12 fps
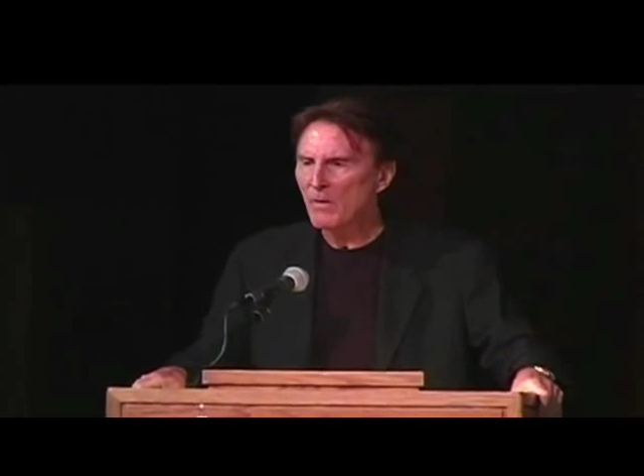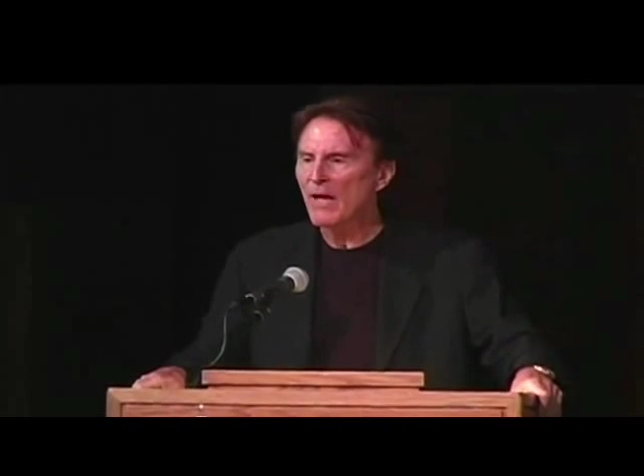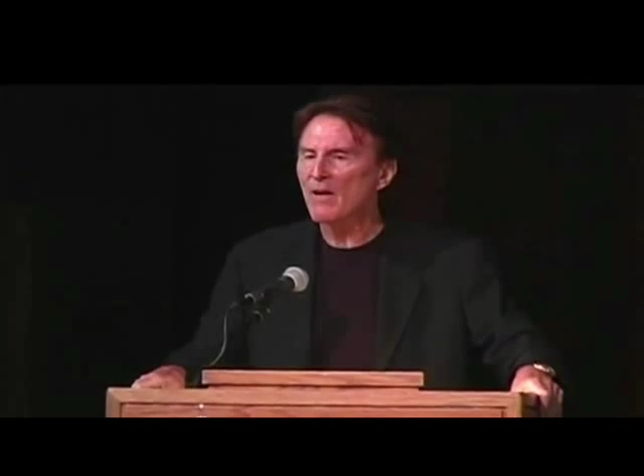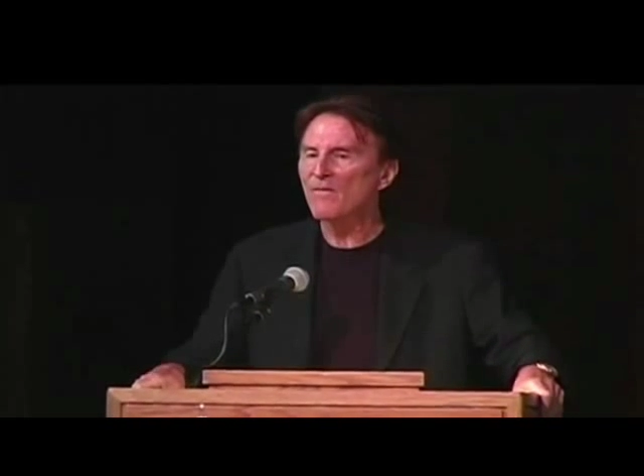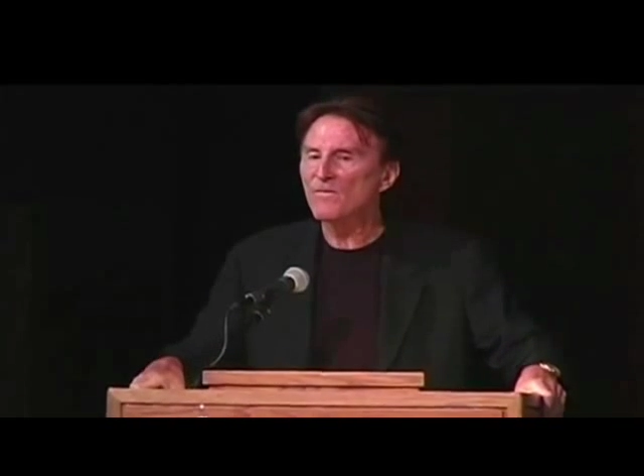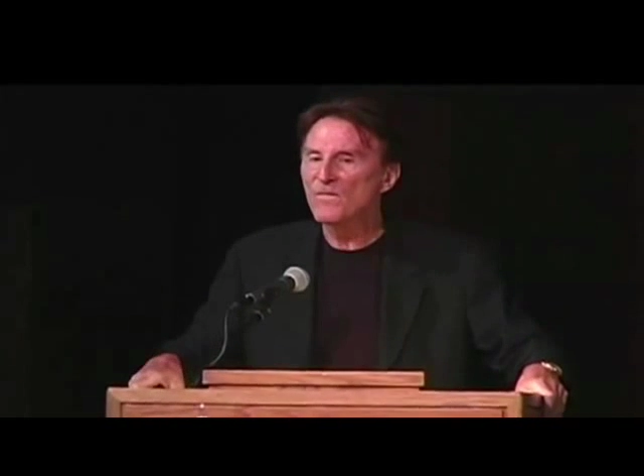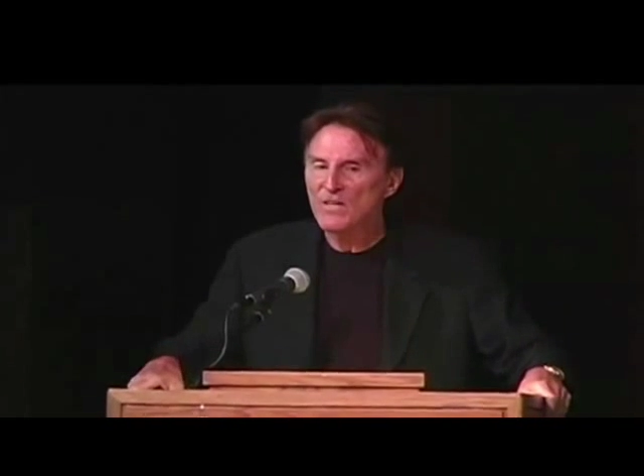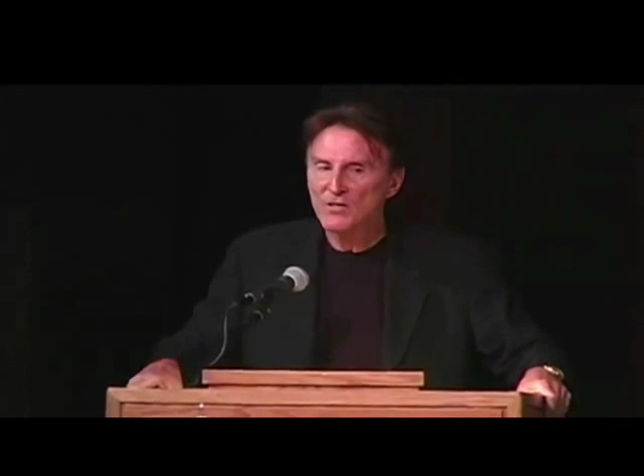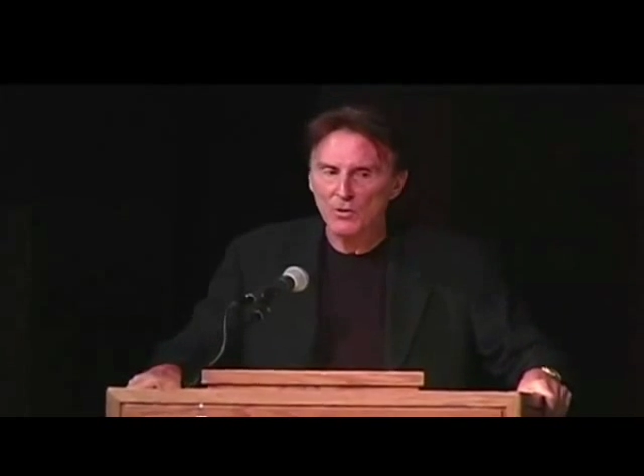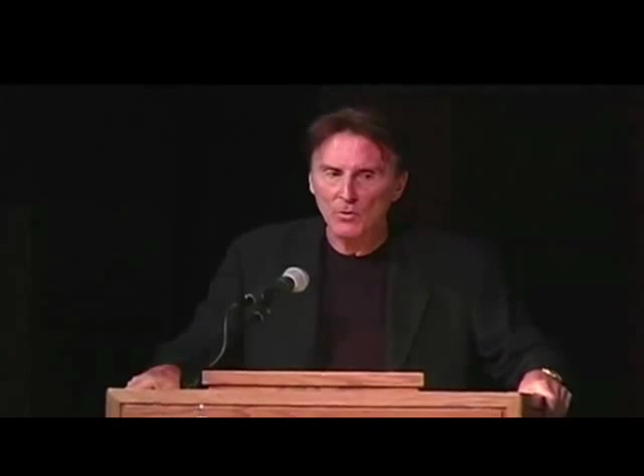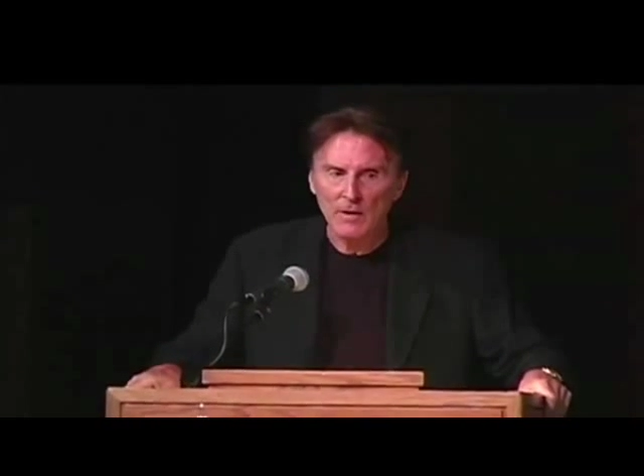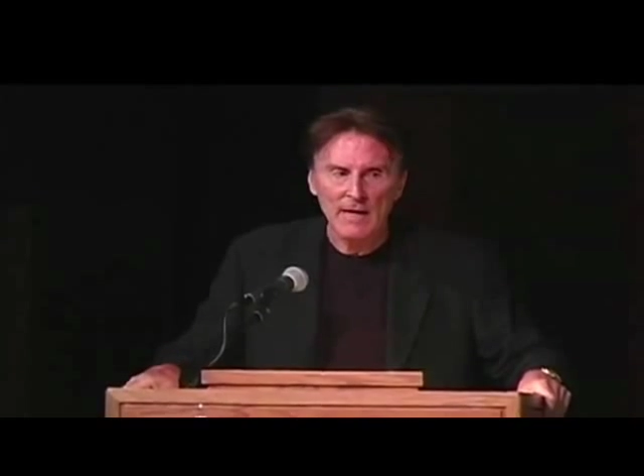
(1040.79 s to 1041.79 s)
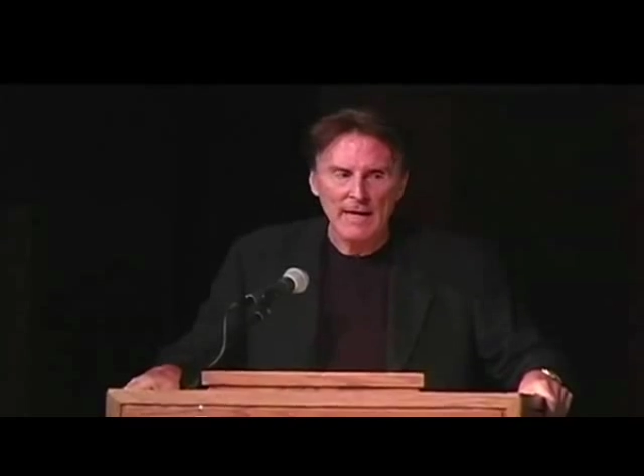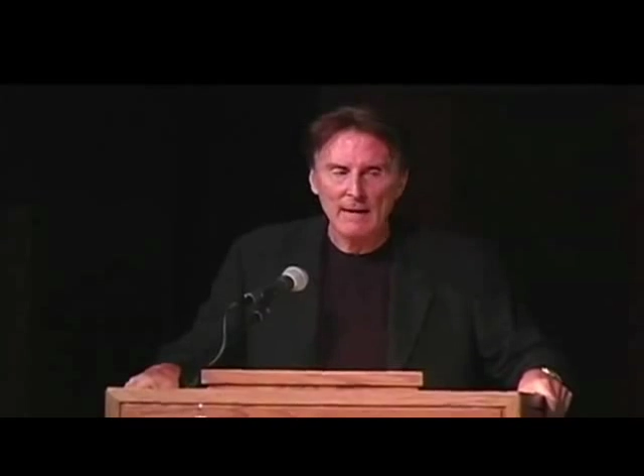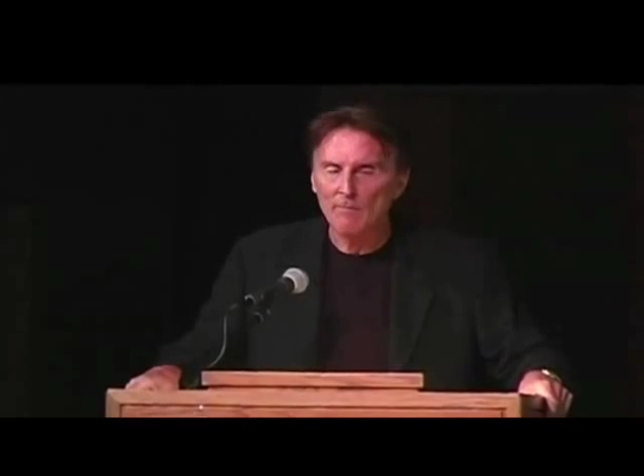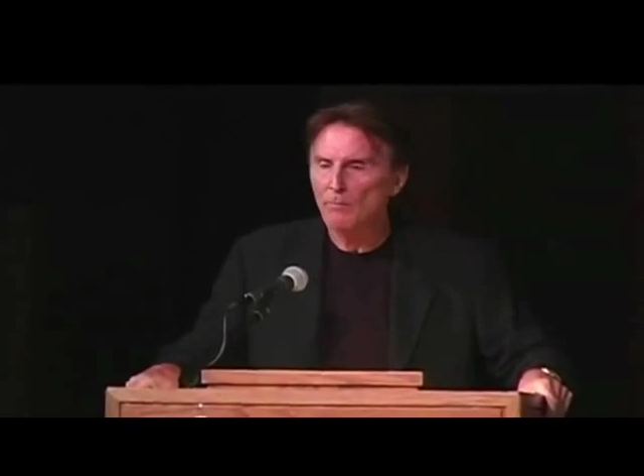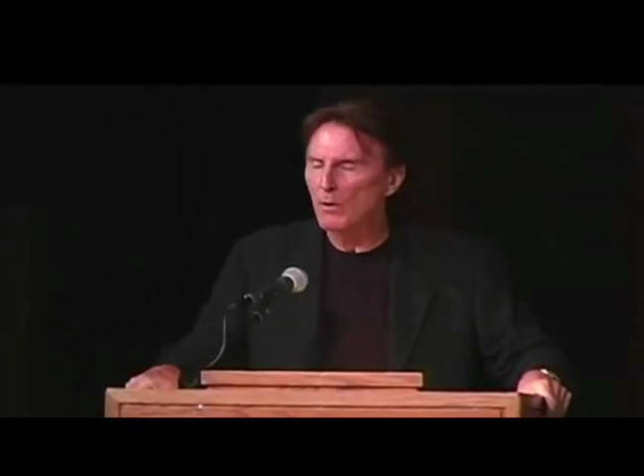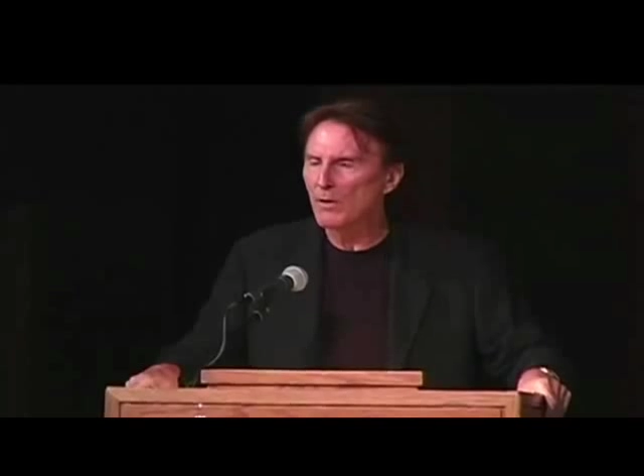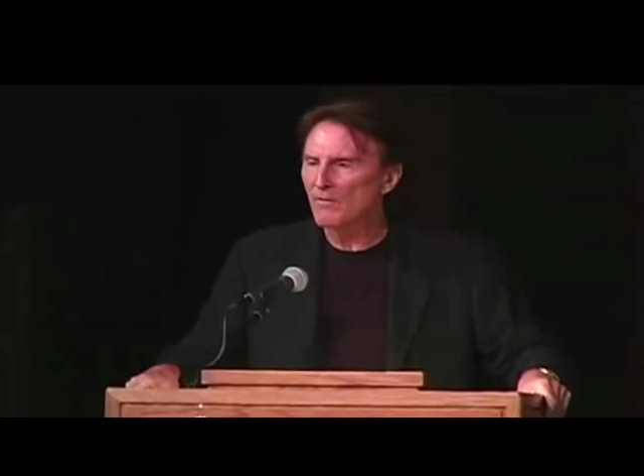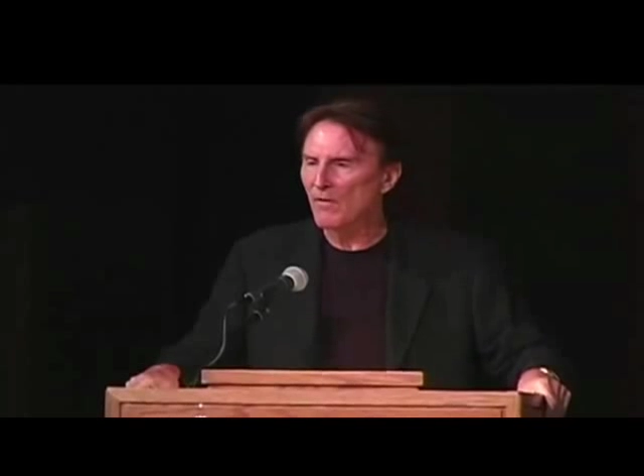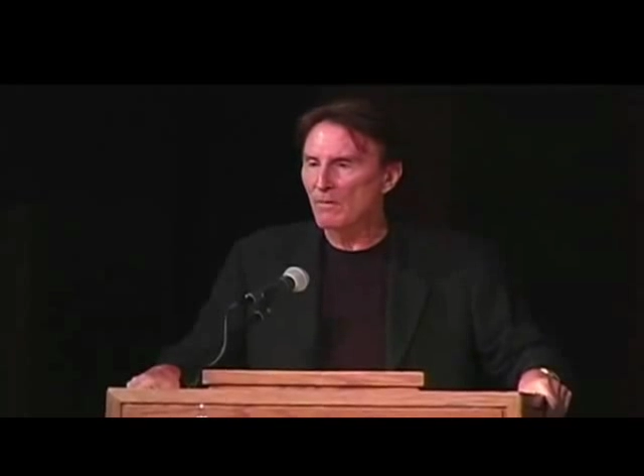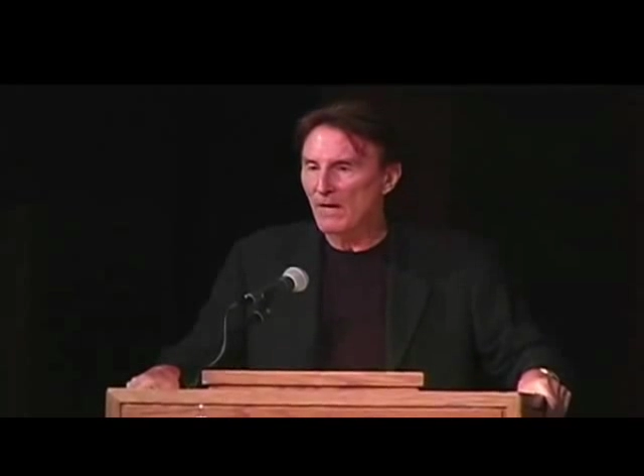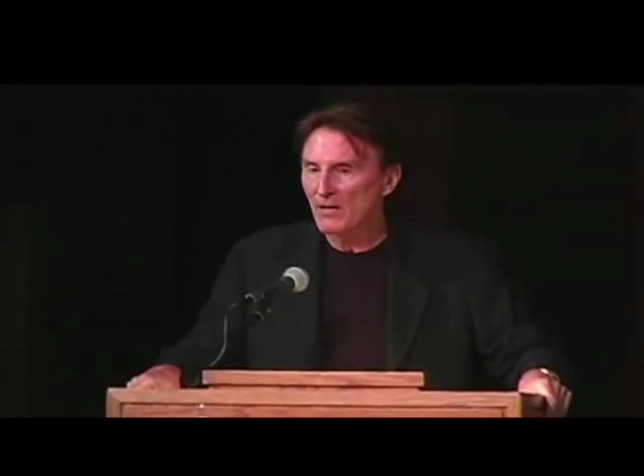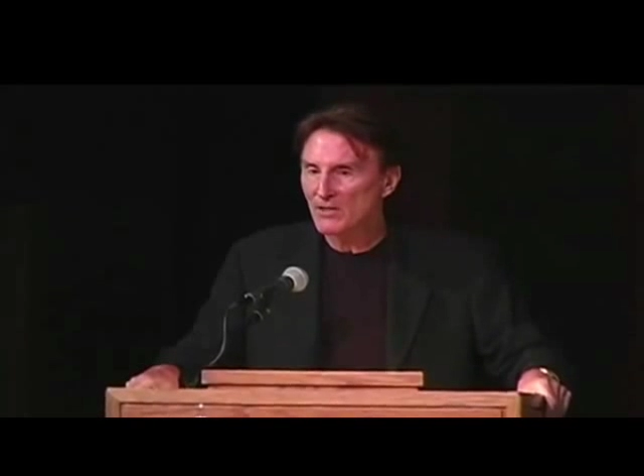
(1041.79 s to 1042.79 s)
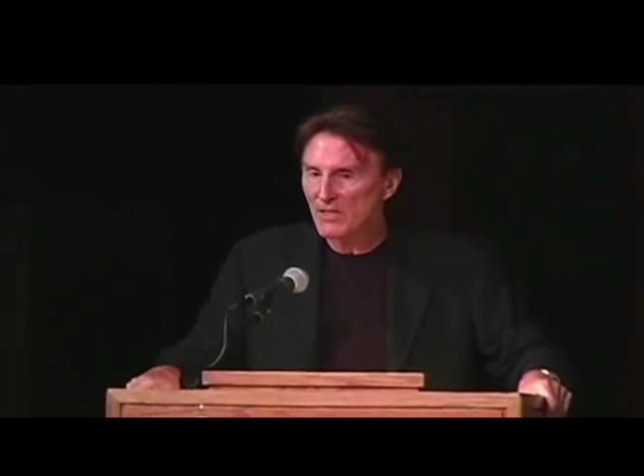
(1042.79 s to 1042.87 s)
and official input from their